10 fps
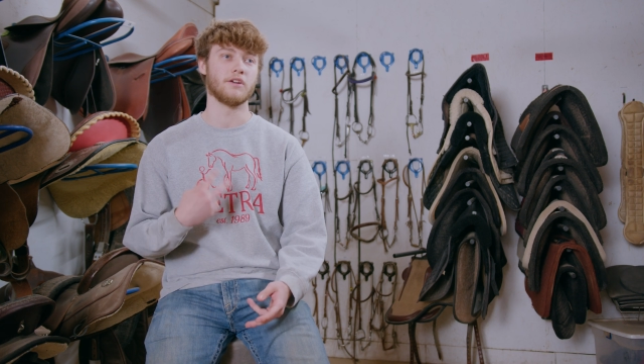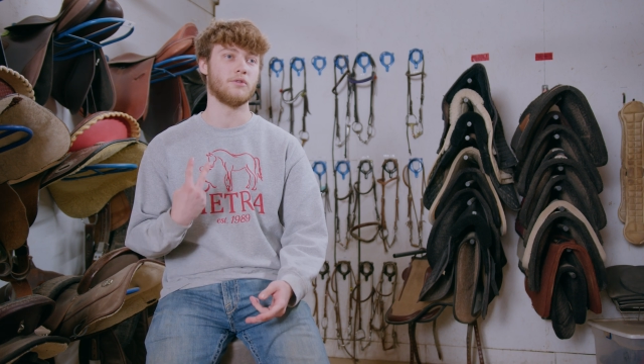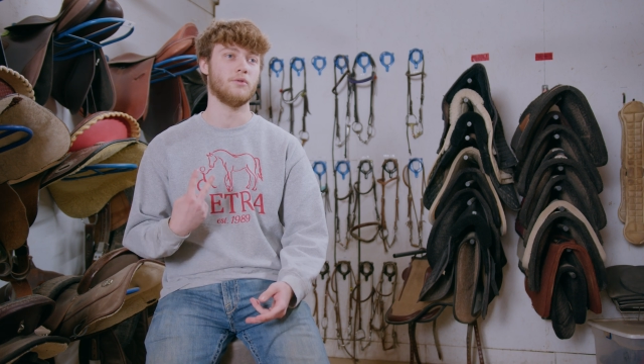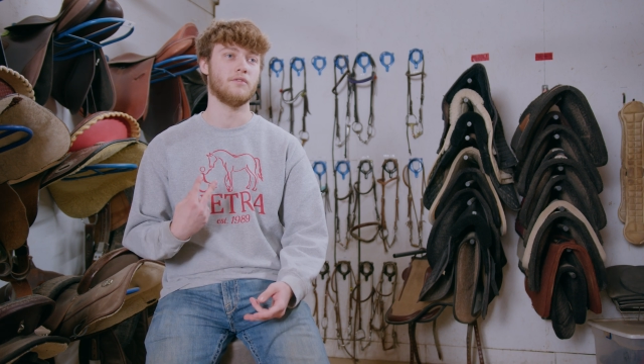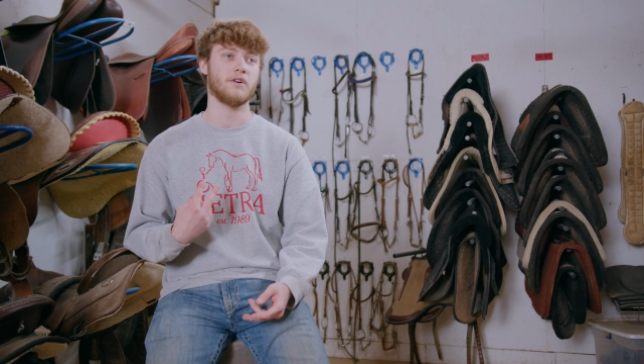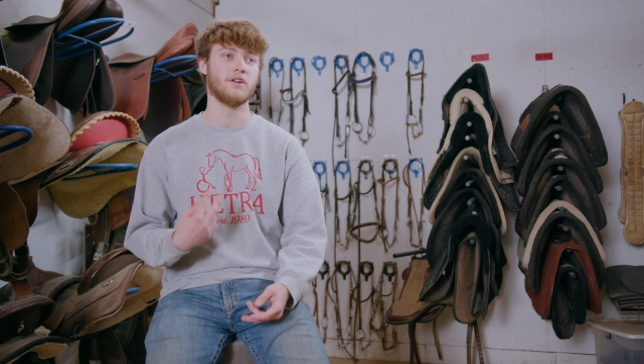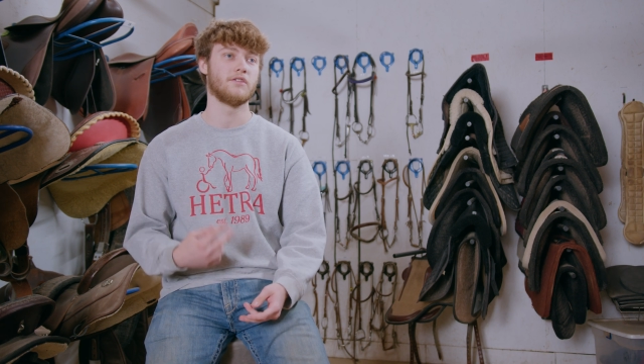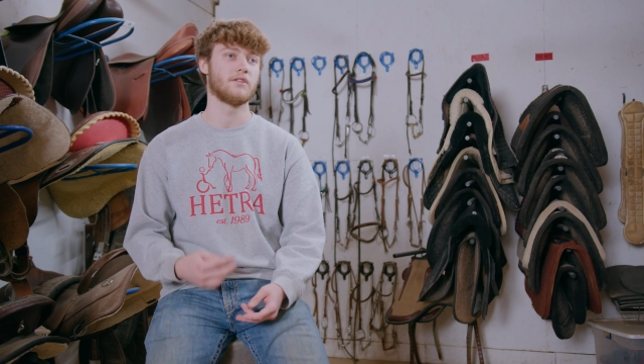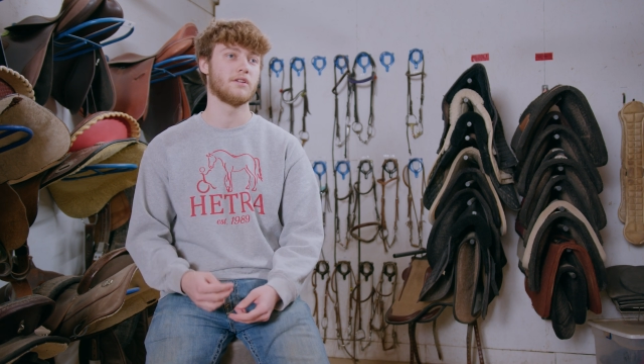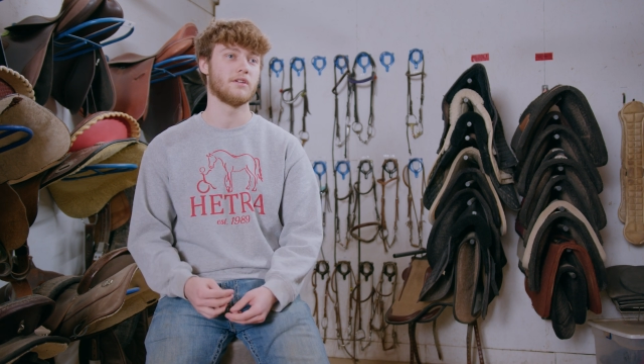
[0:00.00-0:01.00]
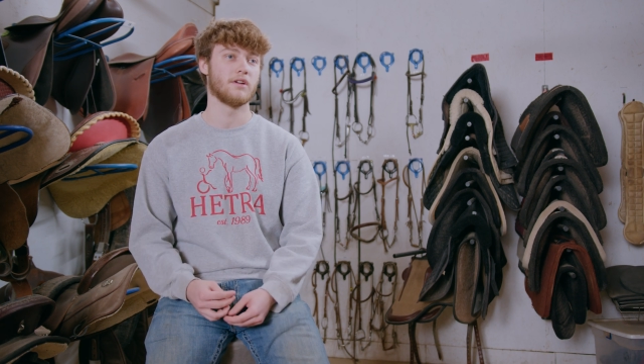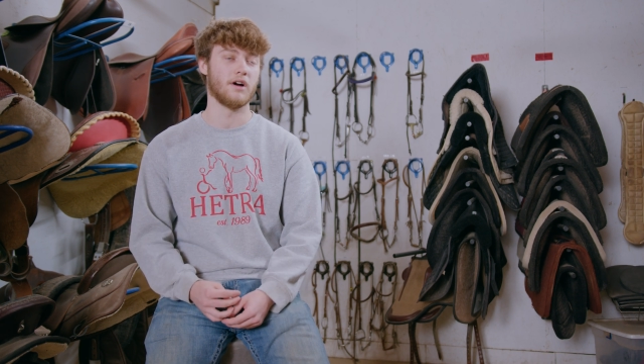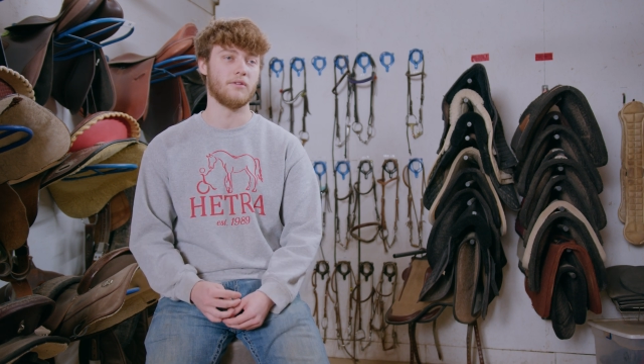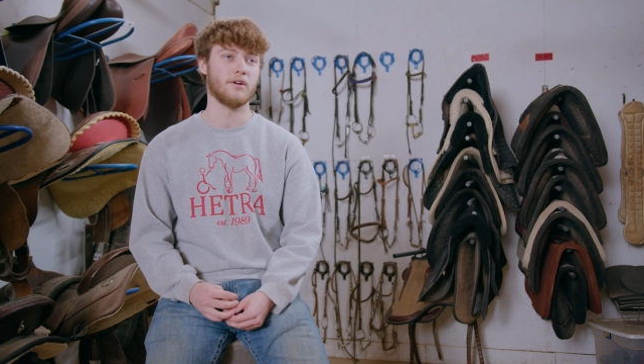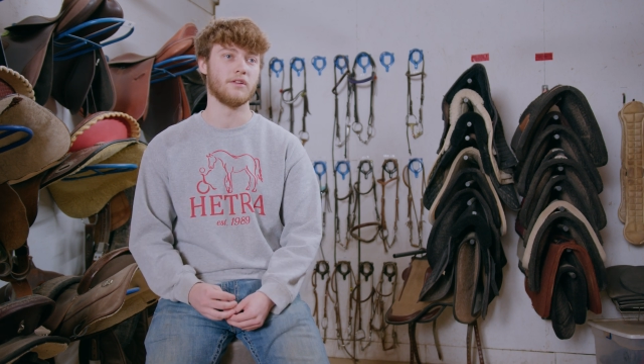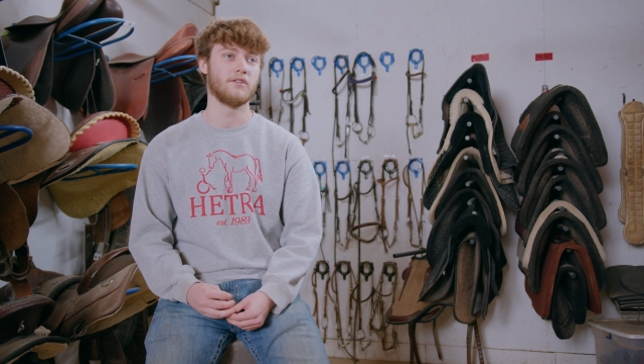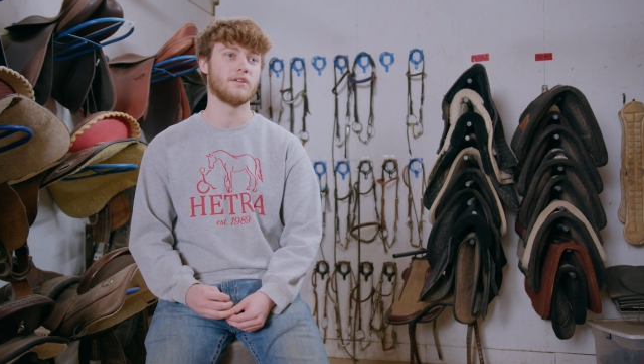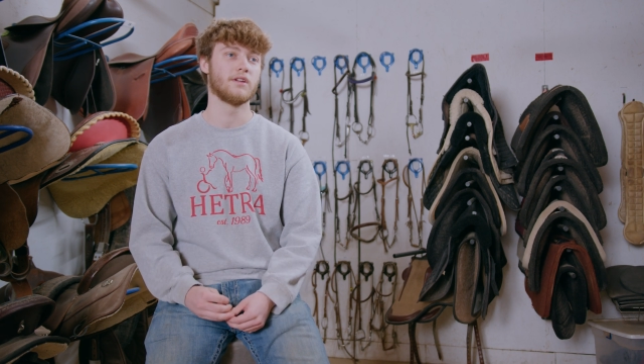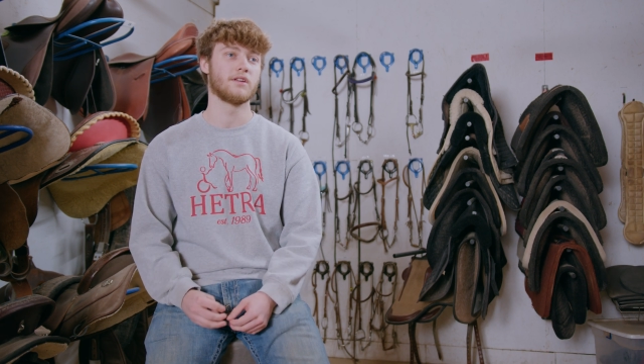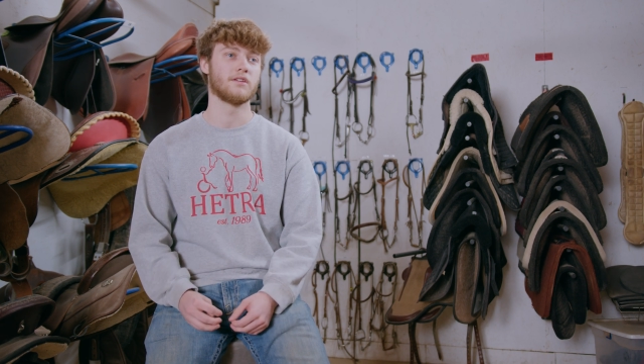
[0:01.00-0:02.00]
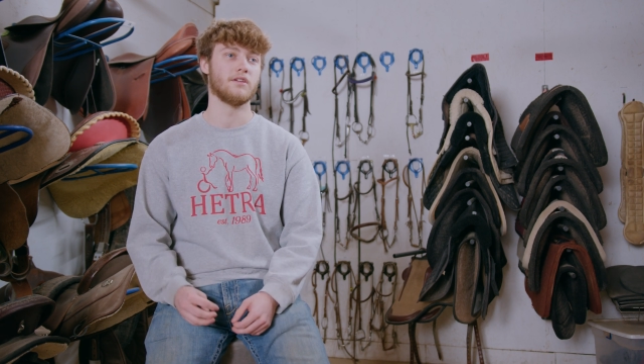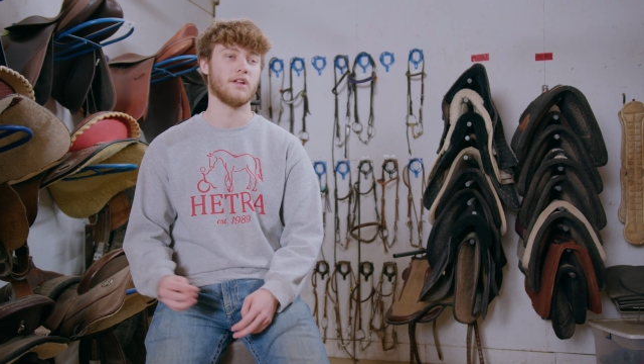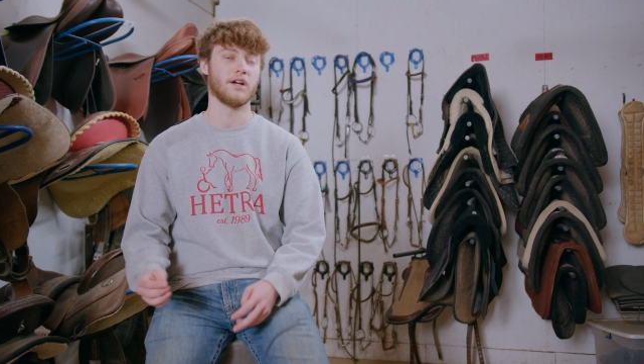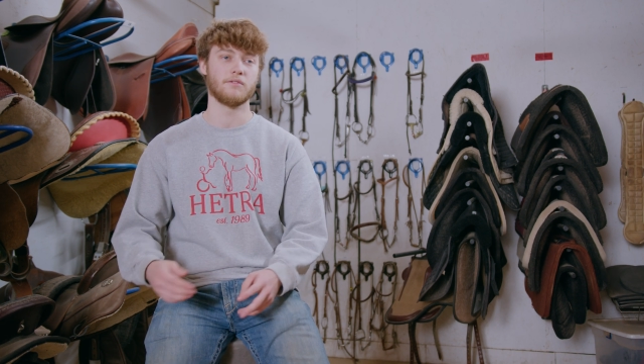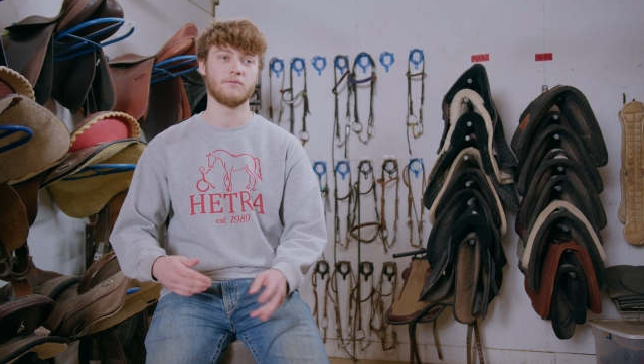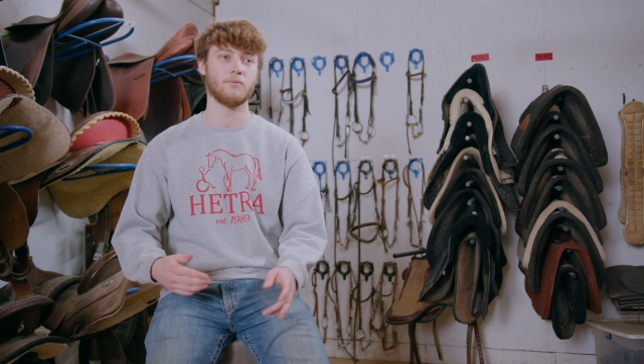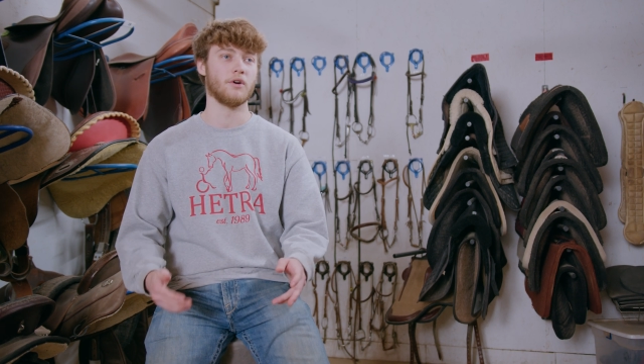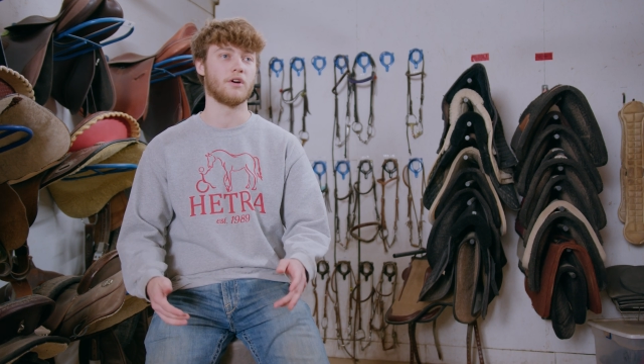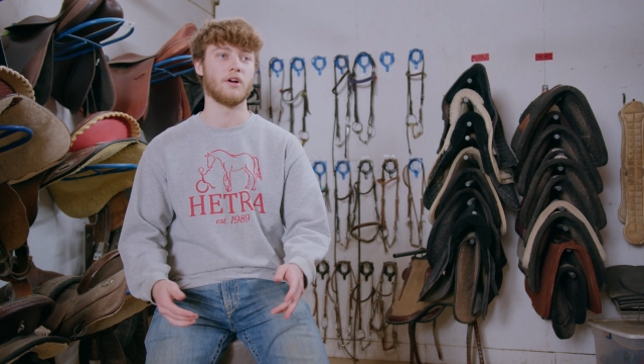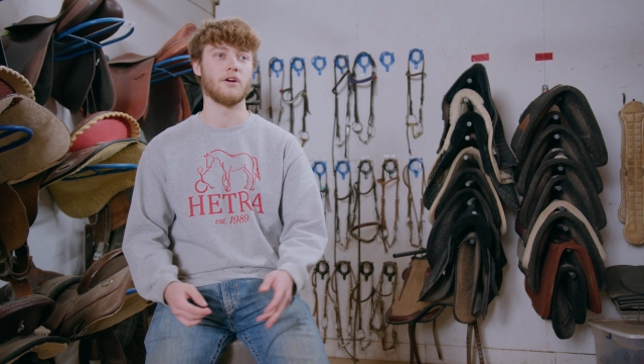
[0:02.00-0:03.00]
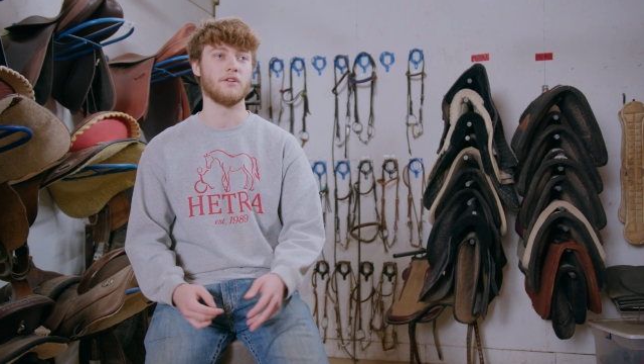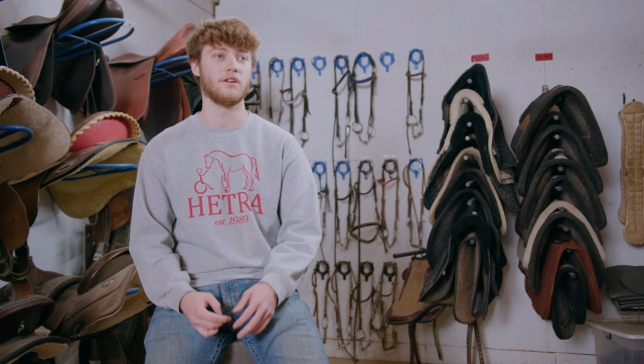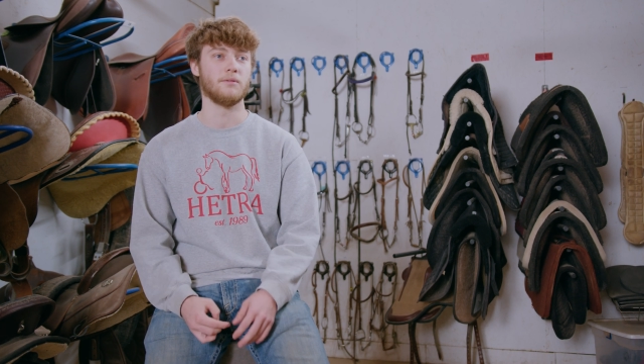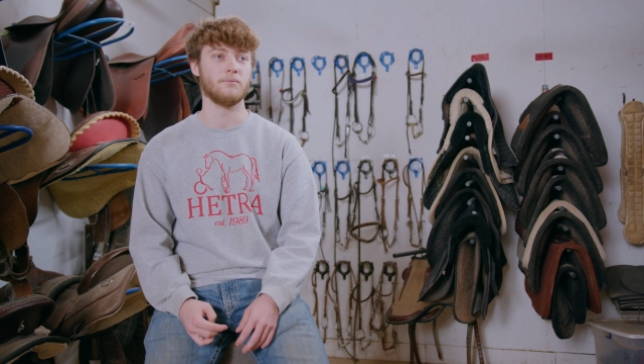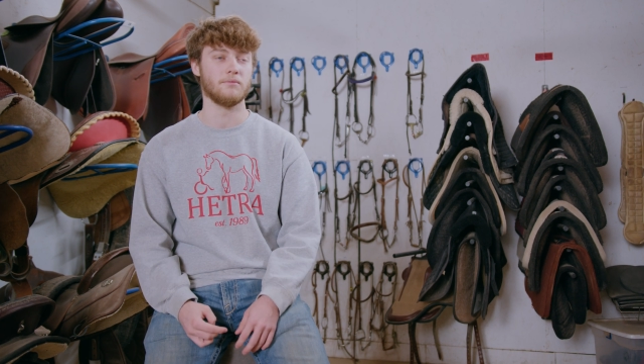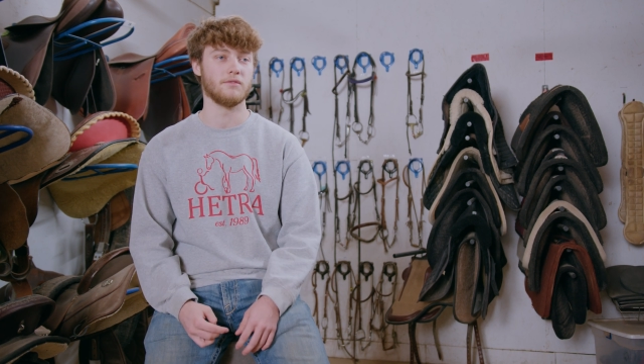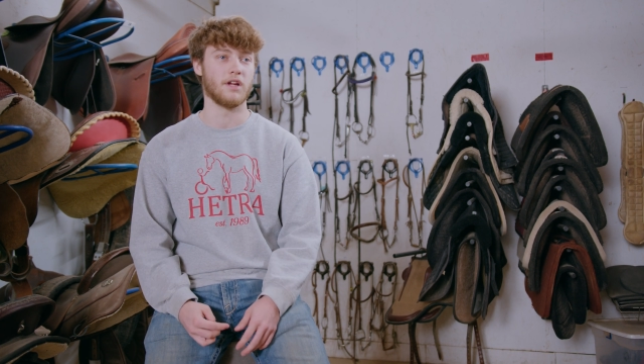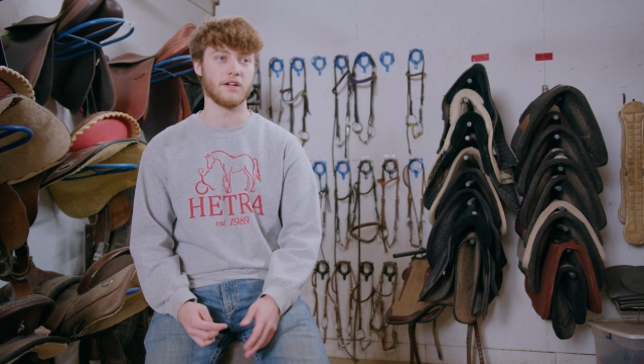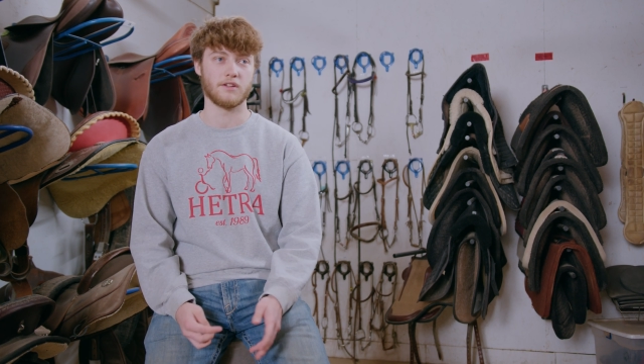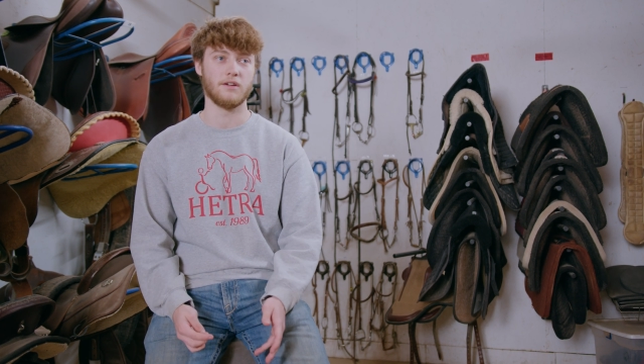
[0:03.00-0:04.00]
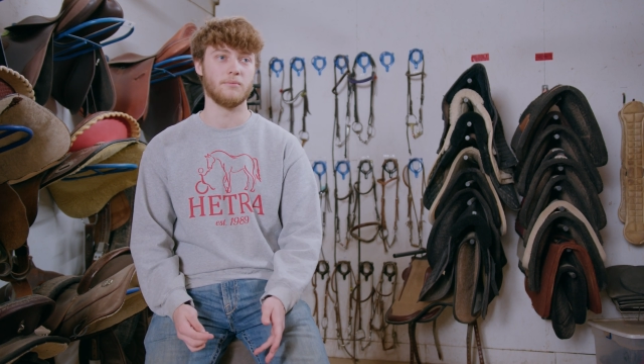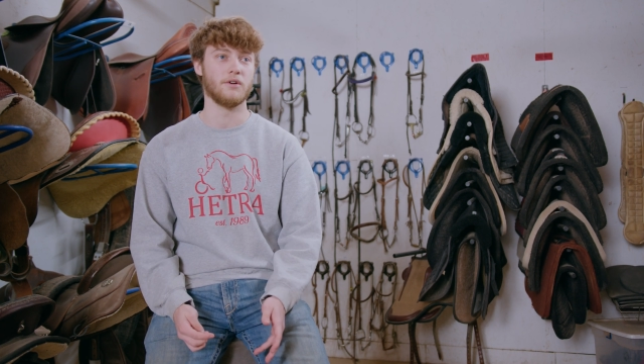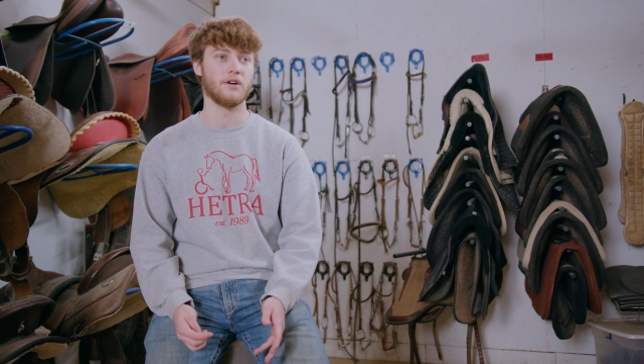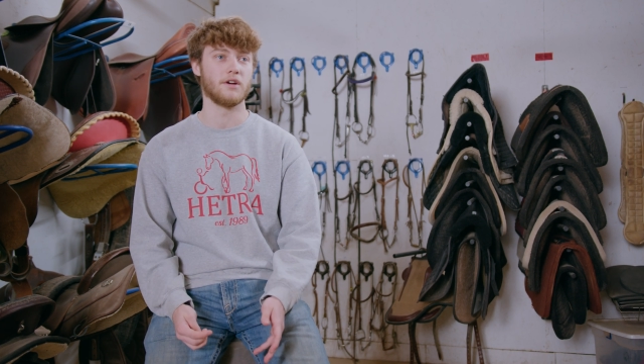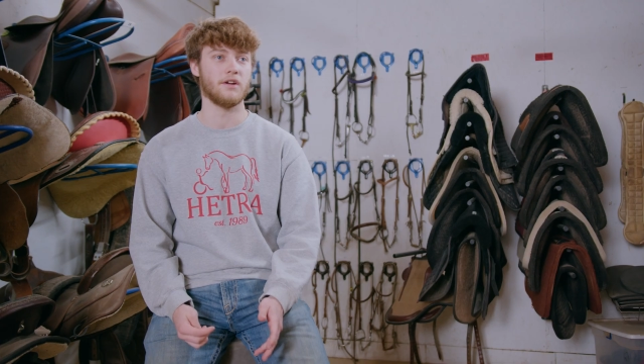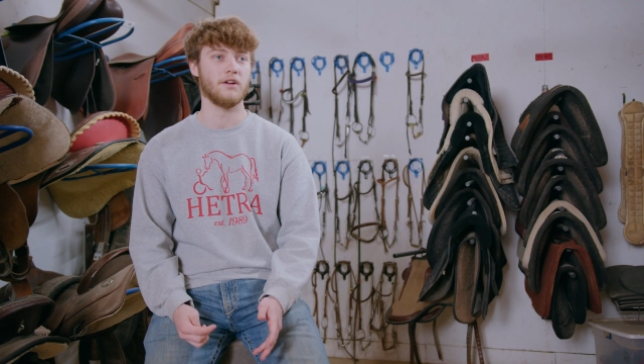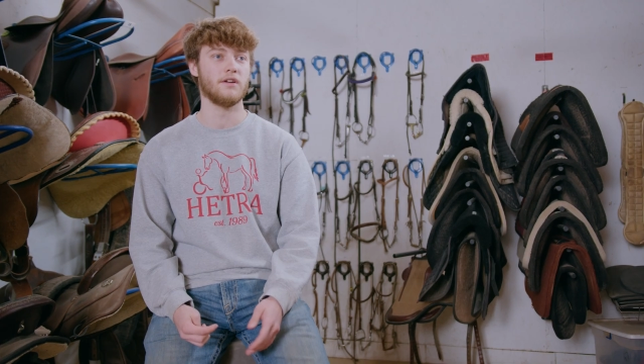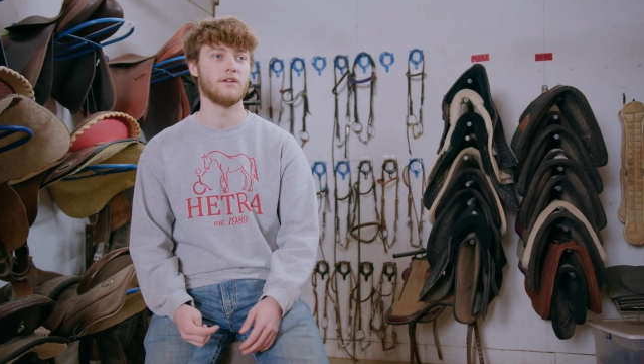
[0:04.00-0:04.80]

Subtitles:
two of us at once to like work on our teamwork and